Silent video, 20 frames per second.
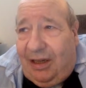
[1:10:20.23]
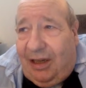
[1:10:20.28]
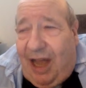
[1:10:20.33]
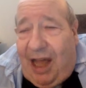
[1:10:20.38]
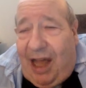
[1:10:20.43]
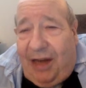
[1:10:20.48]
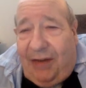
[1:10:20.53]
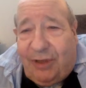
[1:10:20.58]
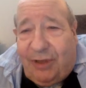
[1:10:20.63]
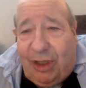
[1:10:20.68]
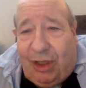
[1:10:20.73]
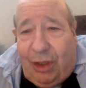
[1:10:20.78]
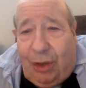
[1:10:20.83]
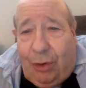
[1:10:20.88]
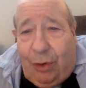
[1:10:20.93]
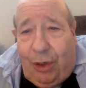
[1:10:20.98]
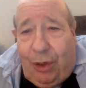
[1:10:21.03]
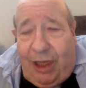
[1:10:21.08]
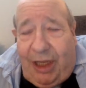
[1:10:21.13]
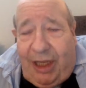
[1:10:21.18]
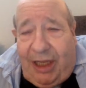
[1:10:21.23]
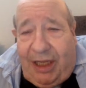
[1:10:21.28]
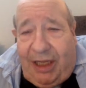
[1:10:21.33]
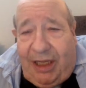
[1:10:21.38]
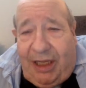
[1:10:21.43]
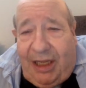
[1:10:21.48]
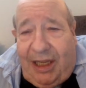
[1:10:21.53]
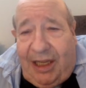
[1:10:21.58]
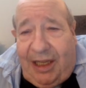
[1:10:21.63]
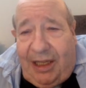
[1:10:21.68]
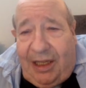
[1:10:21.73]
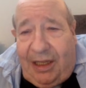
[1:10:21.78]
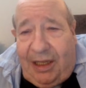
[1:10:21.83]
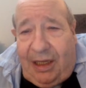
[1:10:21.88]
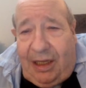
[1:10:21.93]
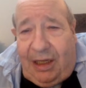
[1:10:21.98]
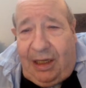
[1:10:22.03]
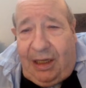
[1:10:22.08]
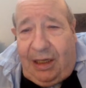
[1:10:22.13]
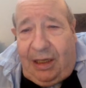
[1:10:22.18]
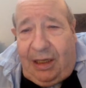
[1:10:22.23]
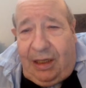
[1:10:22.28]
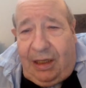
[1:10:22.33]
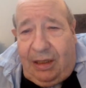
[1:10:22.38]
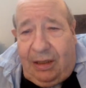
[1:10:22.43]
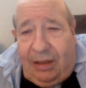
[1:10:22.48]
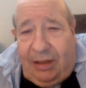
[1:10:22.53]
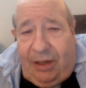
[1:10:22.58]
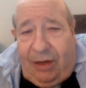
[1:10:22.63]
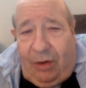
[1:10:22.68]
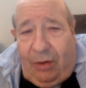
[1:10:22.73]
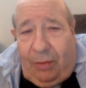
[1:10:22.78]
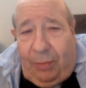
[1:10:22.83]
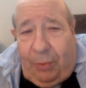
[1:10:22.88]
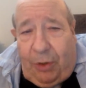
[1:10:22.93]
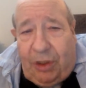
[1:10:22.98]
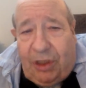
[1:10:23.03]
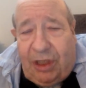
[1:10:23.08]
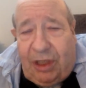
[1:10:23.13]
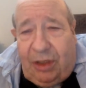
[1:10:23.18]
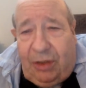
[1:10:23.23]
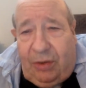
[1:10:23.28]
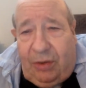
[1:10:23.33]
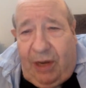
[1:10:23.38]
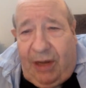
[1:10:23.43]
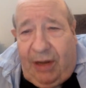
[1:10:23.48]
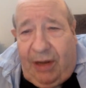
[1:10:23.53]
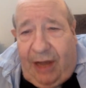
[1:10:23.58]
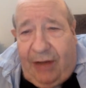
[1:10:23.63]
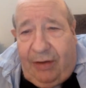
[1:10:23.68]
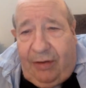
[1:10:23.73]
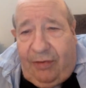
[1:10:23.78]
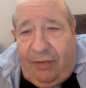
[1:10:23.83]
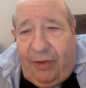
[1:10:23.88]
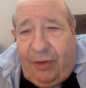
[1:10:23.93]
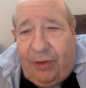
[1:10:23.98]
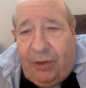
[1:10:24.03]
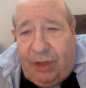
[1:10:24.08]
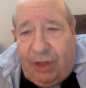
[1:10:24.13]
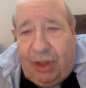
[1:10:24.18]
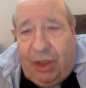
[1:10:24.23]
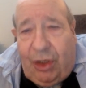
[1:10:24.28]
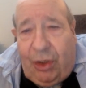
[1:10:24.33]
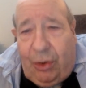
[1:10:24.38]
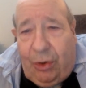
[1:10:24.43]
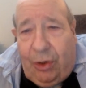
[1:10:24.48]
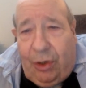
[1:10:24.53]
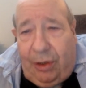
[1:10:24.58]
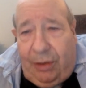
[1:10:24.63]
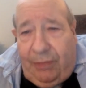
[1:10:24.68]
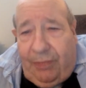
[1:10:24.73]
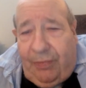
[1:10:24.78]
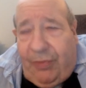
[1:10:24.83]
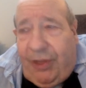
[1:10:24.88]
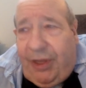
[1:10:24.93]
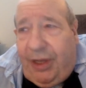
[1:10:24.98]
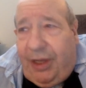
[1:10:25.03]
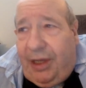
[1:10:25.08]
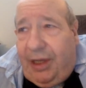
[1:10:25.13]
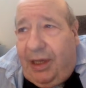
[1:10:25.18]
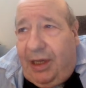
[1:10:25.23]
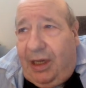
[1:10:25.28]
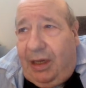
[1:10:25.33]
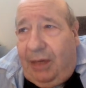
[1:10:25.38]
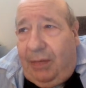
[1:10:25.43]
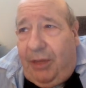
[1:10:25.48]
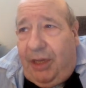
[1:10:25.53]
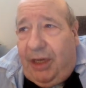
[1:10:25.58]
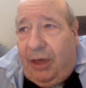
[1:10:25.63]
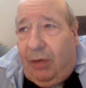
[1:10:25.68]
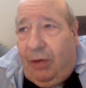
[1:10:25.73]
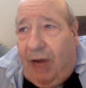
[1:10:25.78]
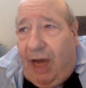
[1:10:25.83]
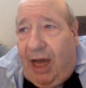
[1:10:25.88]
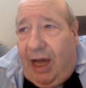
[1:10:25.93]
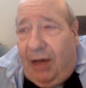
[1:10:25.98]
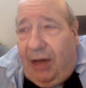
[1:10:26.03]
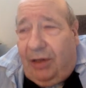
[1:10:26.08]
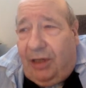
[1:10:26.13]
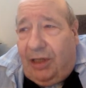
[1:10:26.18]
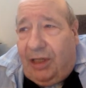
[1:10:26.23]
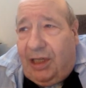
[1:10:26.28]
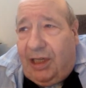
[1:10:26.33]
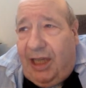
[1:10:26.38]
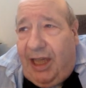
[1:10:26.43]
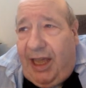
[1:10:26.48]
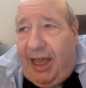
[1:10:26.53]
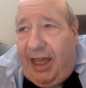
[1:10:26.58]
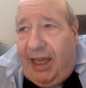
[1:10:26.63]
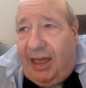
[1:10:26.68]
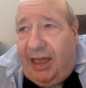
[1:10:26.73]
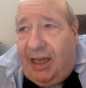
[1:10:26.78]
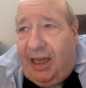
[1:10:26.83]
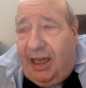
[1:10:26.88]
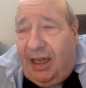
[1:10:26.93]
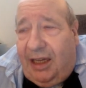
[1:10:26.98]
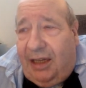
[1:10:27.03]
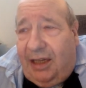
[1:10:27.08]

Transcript: kind of security, you know, a person who I could feel secure being around. And,